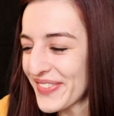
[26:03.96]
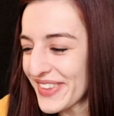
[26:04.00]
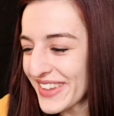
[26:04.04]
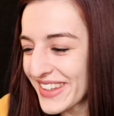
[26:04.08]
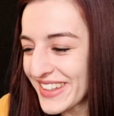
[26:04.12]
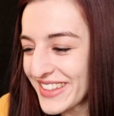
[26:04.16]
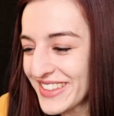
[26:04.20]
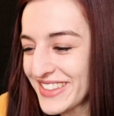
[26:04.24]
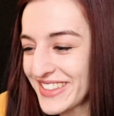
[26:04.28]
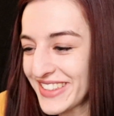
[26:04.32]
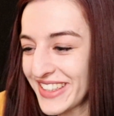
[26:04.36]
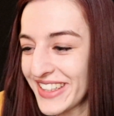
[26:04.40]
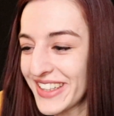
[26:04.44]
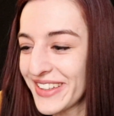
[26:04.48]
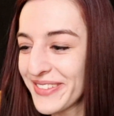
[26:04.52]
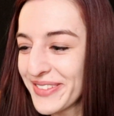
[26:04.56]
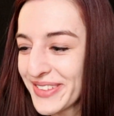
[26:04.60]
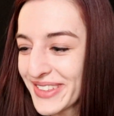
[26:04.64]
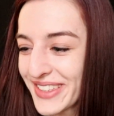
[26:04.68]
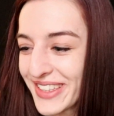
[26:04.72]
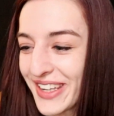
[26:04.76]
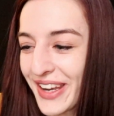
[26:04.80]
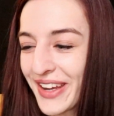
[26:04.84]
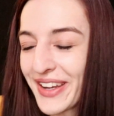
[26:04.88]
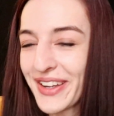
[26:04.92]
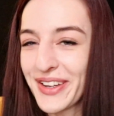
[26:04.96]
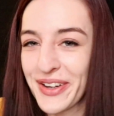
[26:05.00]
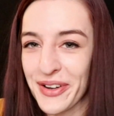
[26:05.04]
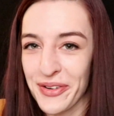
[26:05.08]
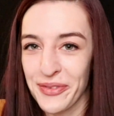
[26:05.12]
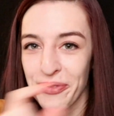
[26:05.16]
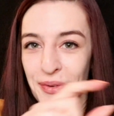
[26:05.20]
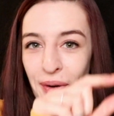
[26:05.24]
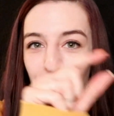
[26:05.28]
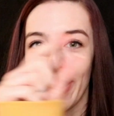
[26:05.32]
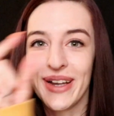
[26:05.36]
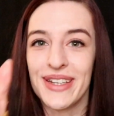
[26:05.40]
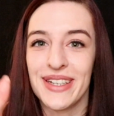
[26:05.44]
She was like
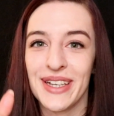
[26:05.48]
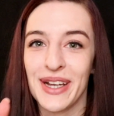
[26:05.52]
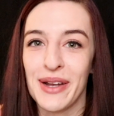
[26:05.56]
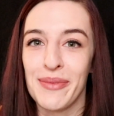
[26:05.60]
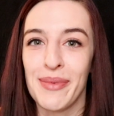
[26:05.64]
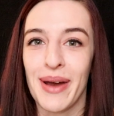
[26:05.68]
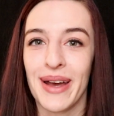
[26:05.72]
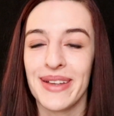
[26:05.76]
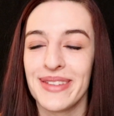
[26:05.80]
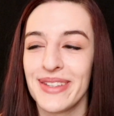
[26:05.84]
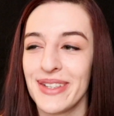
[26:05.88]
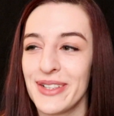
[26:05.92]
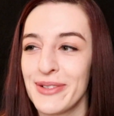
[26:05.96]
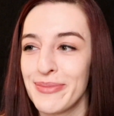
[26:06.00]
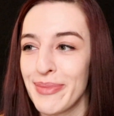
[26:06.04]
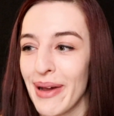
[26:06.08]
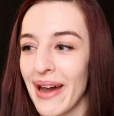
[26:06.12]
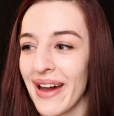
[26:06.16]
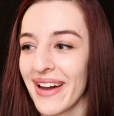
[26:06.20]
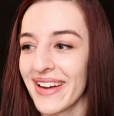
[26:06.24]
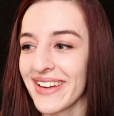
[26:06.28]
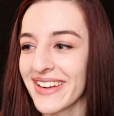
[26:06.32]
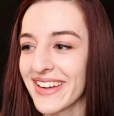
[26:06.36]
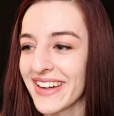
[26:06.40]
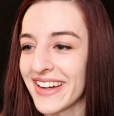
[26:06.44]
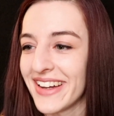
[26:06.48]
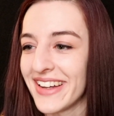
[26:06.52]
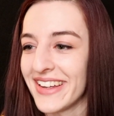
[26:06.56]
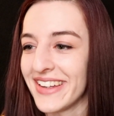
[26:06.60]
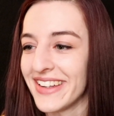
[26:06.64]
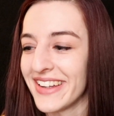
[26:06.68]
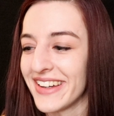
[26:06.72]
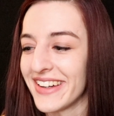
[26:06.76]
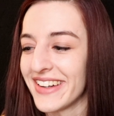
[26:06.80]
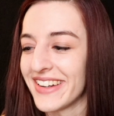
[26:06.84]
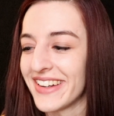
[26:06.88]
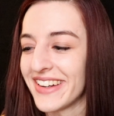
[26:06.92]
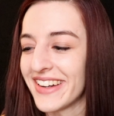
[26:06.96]
writing a message back, and
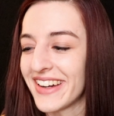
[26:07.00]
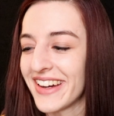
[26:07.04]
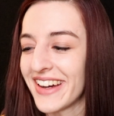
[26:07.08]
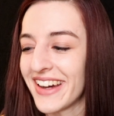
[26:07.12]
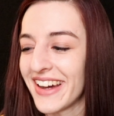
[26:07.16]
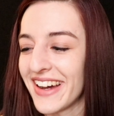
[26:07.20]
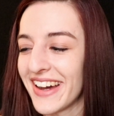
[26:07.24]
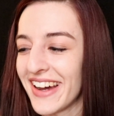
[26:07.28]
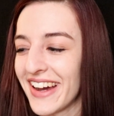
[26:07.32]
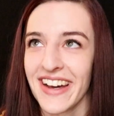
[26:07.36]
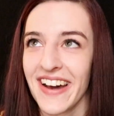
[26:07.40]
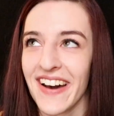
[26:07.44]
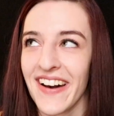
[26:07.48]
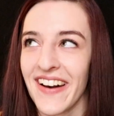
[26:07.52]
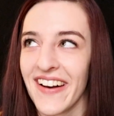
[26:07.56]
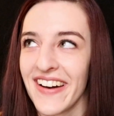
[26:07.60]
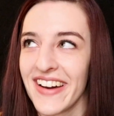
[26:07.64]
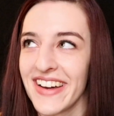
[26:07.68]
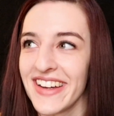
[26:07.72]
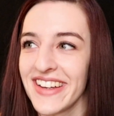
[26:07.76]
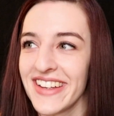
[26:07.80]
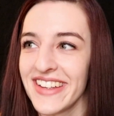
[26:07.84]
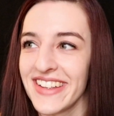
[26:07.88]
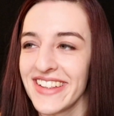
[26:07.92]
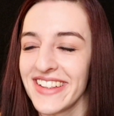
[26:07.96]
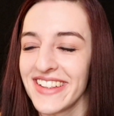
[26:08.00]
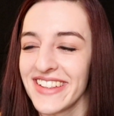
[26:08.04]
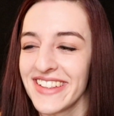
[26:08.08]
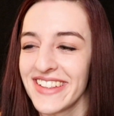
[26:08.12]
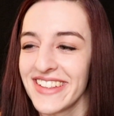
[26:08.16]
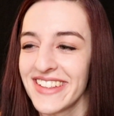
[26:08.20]
I